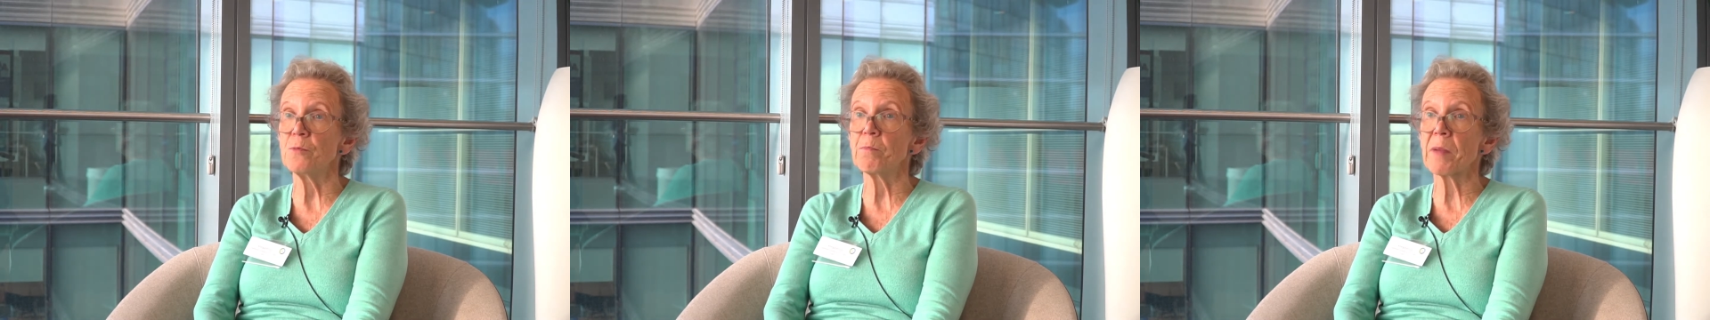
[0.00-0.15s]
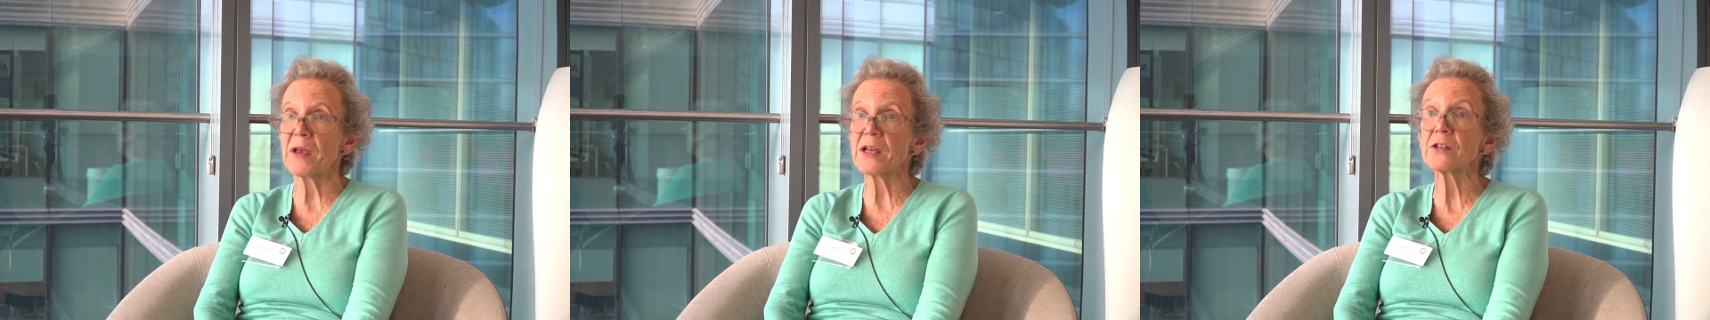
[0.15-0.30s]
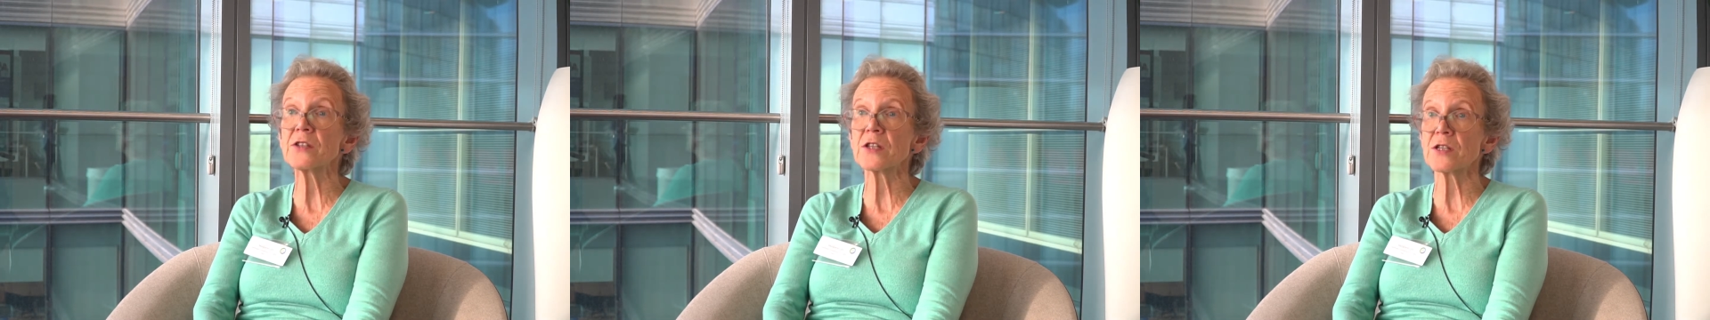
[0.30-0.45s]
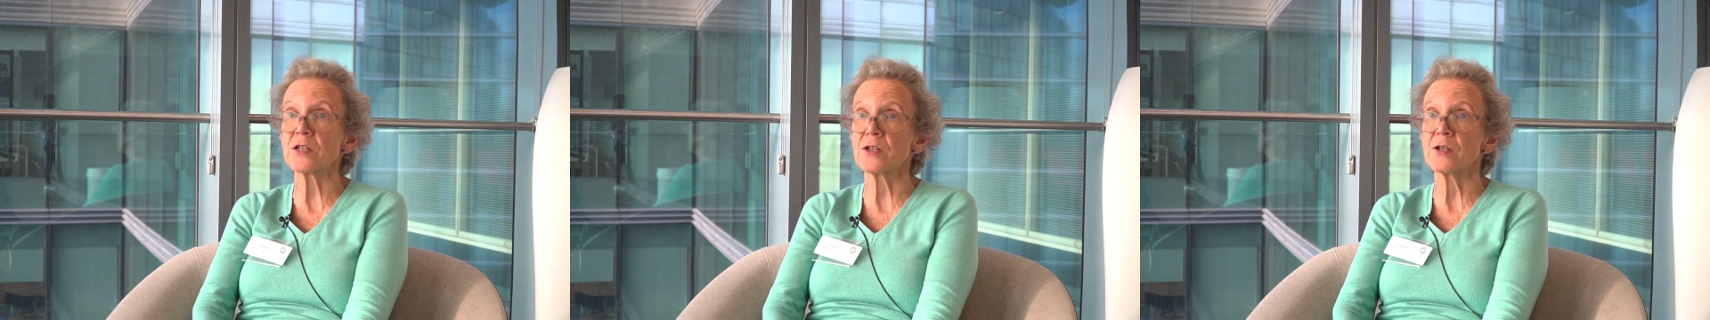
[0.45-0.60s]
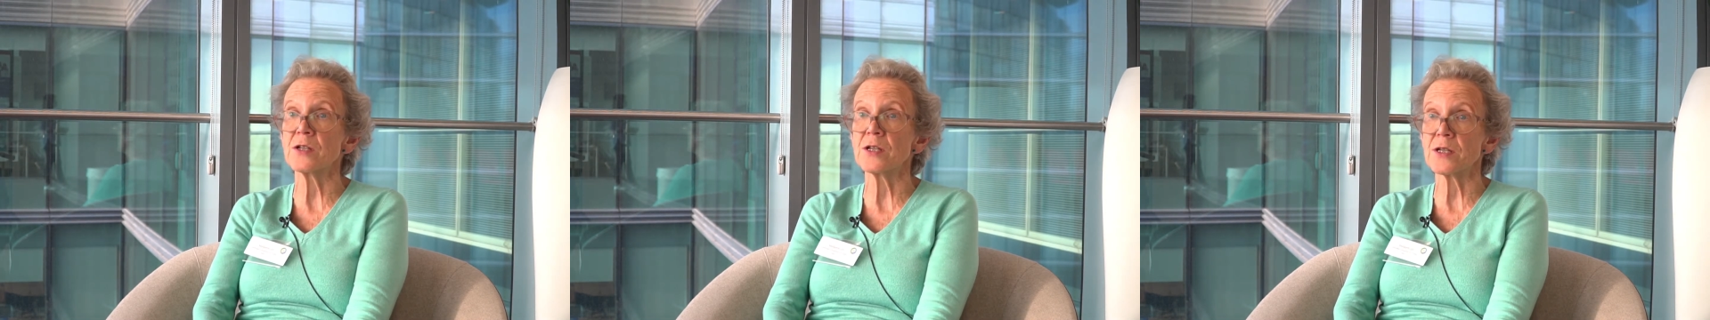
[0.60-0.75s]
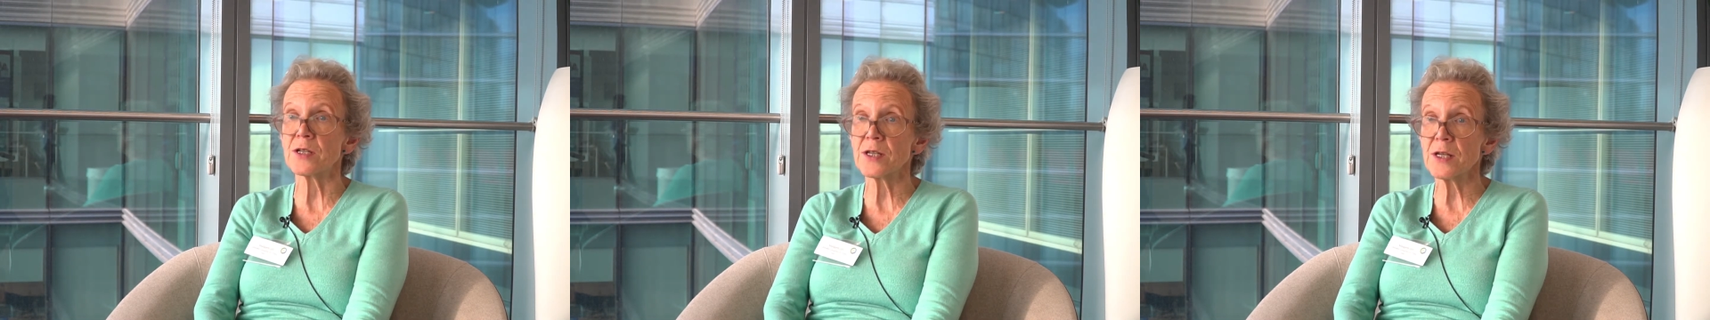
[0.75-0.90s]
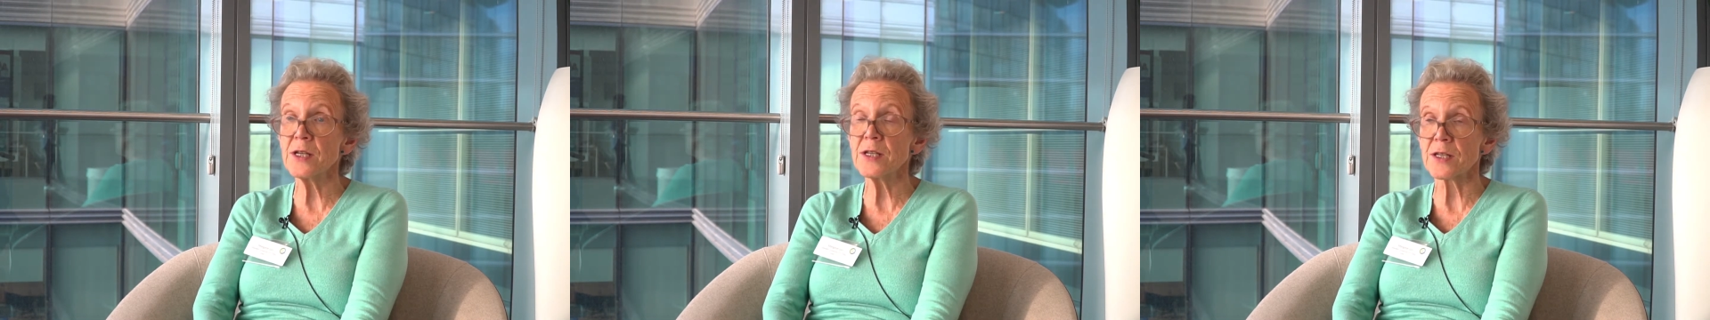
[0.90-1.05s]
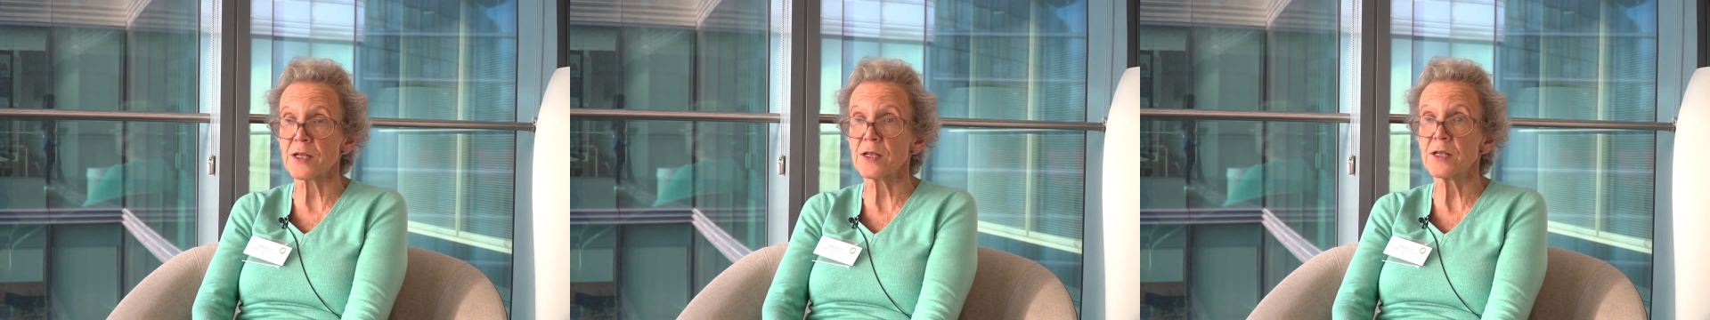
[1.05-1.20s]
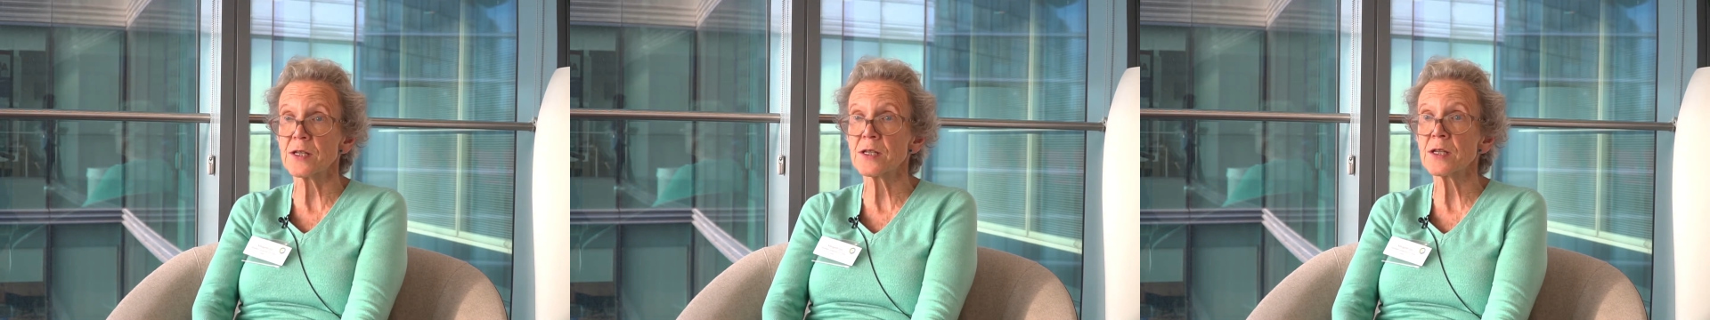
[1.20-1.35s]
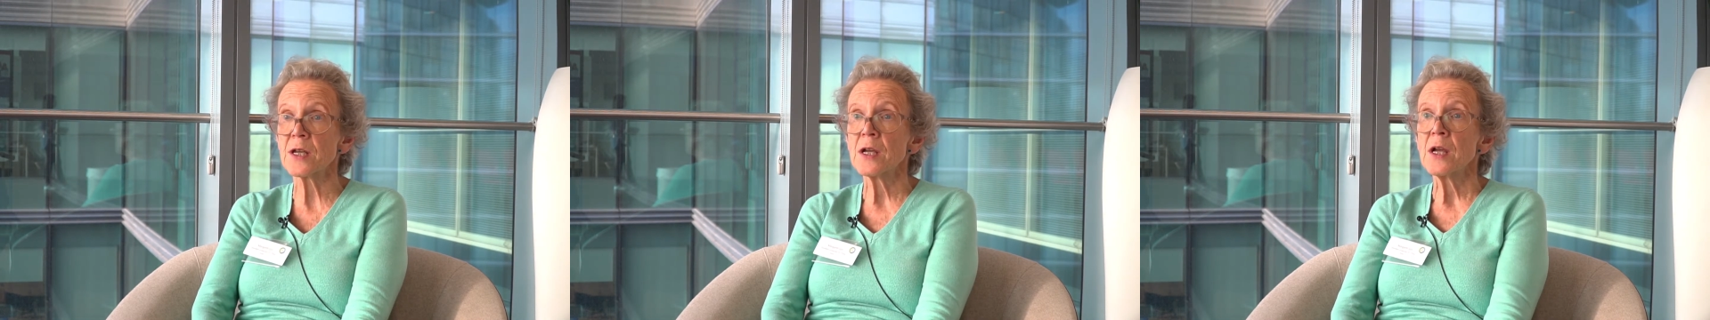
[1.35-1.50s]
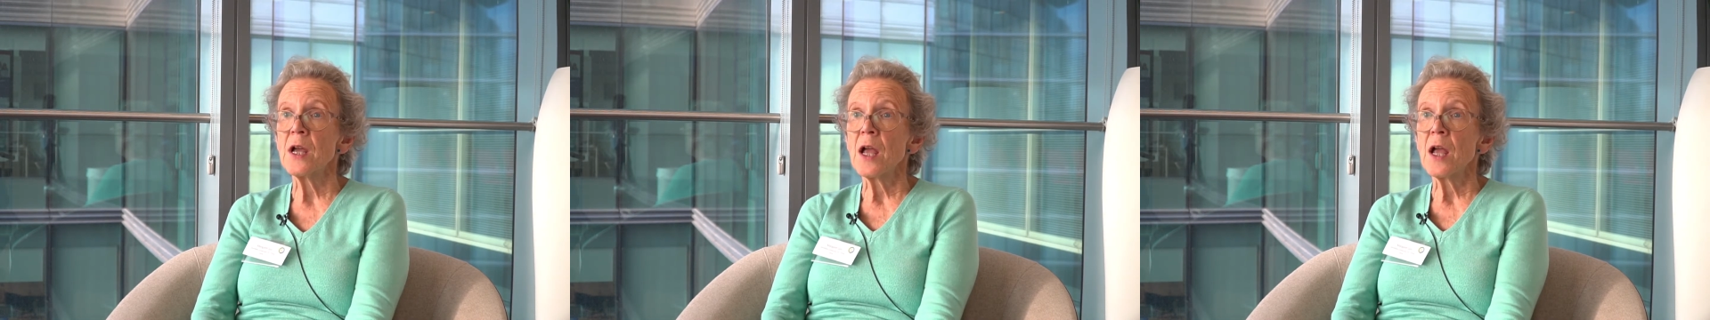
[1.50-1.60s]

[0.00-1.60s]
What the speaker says: pests and diseases,